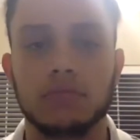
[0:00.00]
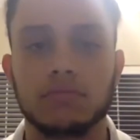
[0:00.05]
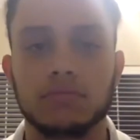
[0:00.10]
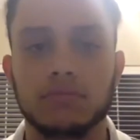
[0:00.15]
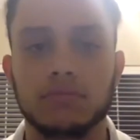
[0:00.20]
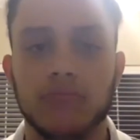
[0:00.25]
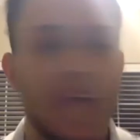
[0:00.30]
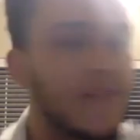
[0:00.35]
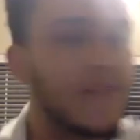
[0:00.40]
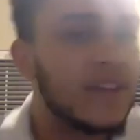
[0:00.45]

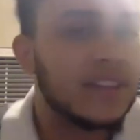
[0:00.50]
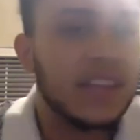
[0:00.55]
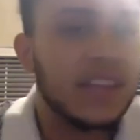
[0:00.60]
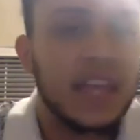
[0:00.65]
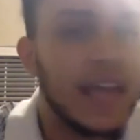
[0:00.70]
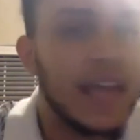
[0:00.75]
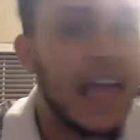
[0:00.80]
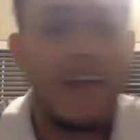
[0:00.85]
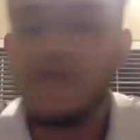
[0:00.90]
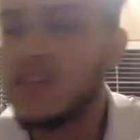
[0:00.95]

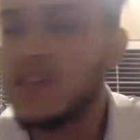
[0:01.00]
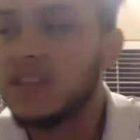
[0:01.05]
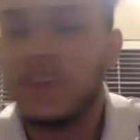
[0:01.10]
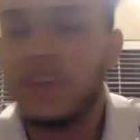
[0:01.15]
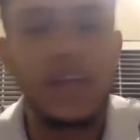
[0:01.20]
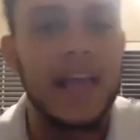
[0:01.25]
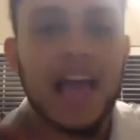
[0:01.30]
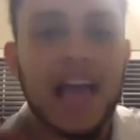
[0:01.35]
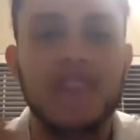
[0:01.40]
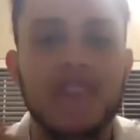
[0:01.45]
Everything
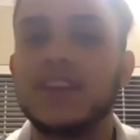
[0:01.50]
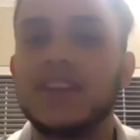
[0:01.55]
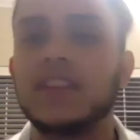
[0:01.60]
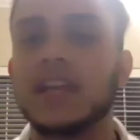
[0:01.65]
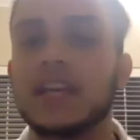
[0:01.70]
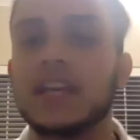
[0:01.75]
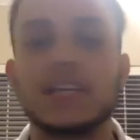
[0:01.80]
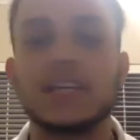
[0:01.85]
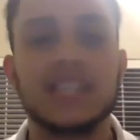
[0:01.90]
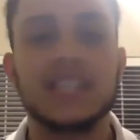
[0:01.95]

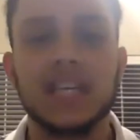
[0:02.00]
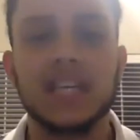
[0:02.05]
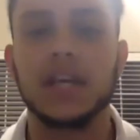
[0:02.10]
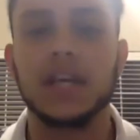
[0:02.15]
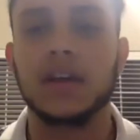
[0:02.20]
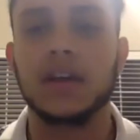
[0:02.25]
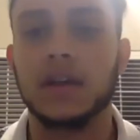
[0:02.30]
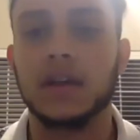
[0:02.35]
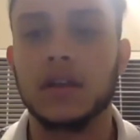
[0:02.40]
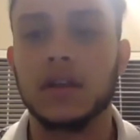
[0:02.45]
is
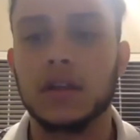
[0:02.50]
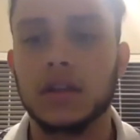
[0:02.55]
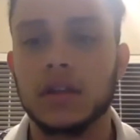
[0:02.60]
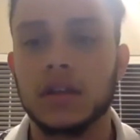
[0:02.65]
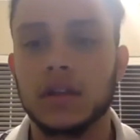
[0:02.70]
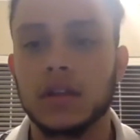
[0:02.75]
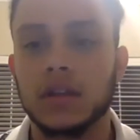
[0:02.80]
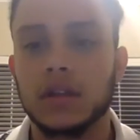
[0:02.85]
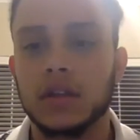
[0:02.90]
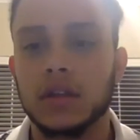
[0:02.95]
here.
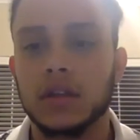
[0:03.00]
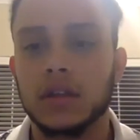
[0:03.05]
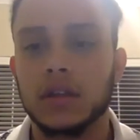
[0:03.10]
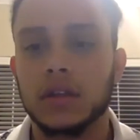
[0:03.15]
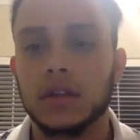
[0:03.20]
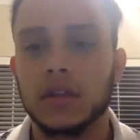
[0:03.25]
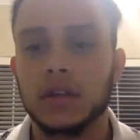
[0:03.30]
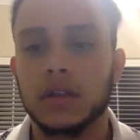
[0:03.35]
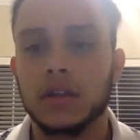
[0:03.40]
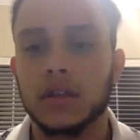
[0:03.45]

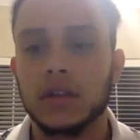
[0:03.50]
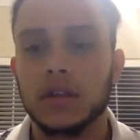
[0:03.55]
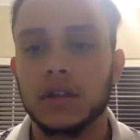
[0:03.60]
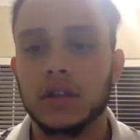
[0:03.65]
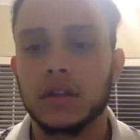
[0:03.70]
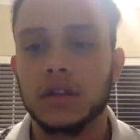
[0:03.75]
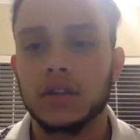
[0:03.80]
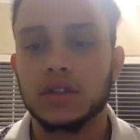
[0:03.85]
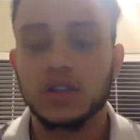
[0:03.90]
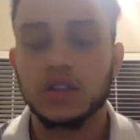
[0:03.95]

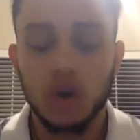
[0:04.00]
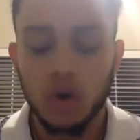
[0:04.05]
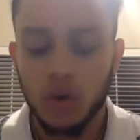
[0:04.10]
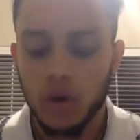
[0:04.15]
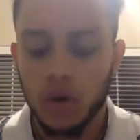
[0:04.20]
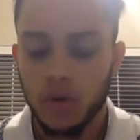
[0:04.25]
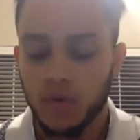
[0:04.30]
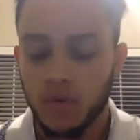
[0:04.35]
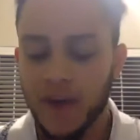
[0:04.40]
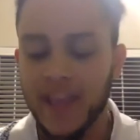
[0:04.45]

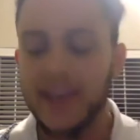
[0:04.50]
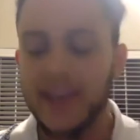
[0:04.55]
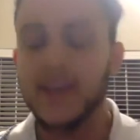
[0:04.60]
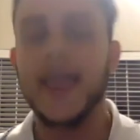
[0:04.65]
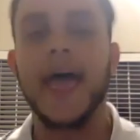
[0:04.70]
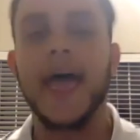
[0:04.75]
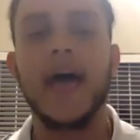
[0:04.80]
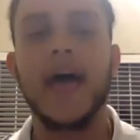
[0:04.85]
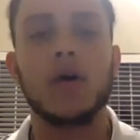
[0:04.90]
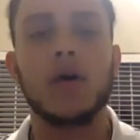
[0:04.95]
So right
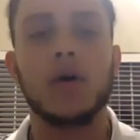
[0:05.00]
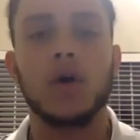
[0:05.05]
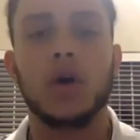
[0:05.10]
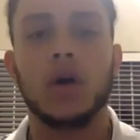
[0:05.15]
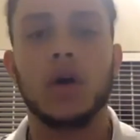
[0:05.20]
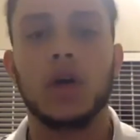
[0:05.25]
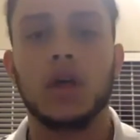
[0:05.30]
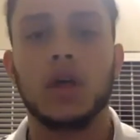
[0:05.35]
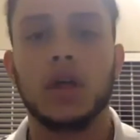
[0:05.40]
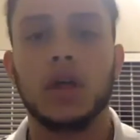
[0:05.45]
now,
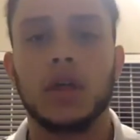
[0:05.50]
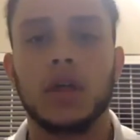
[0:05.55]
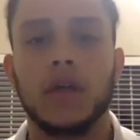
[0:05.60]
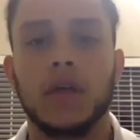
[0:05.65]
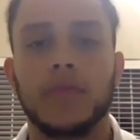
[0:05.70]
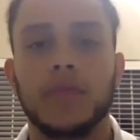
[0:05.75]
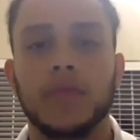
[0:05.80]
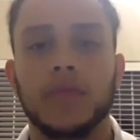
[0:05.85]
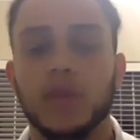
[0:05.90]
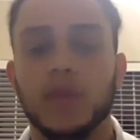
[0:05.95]

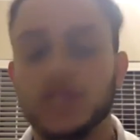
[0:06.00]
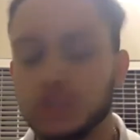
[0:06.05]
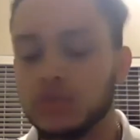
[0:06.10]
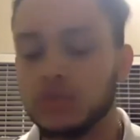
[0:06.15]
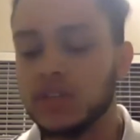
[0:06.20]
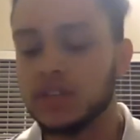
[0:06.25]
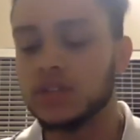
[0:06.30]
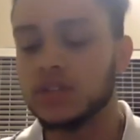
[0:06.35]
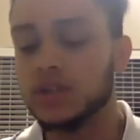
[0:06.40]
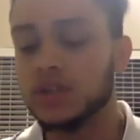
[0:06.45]
what you
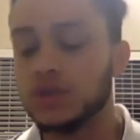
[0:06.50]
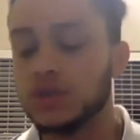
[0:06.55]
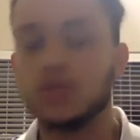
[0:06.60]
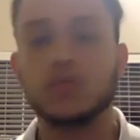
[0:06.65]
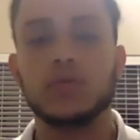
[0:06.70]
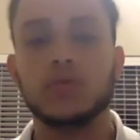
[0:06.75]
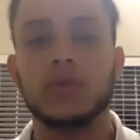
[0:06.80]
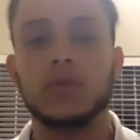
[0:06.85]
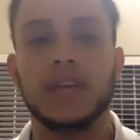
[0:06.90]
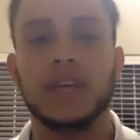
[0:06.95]
need to
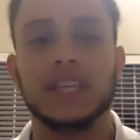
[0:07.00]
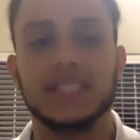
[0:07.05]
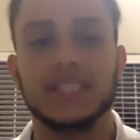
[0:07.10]
do is